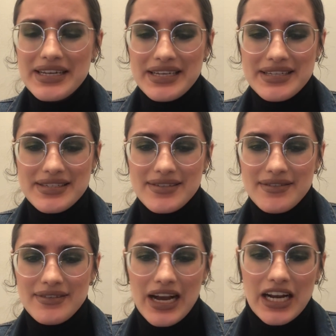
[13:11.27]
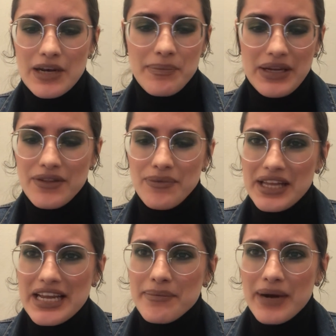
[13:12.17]
is not going to be
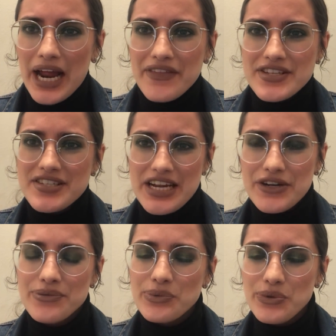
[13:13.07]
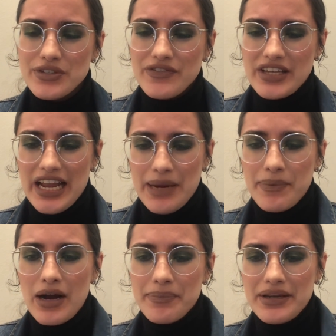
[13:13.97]
playing by the standard rules of the
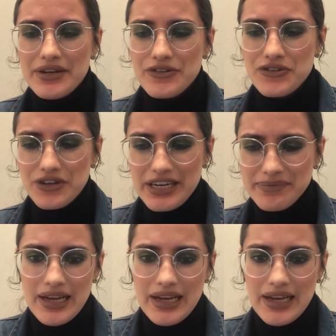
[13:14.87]
K-pop industry,